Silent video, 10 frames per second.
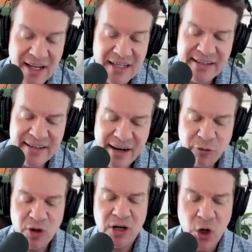Did it
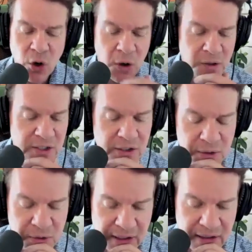ever occur to
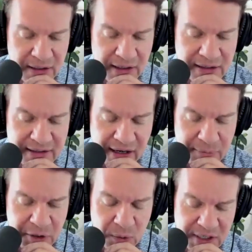you that at the time
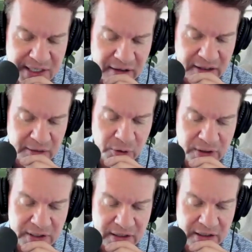that you were selling the
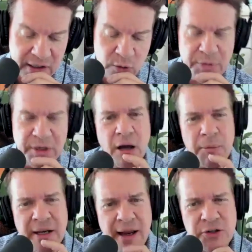books that you would become
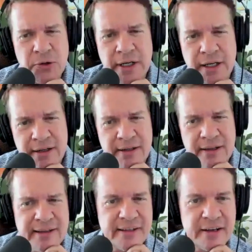an entry in
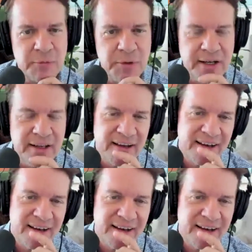the encyclopedia?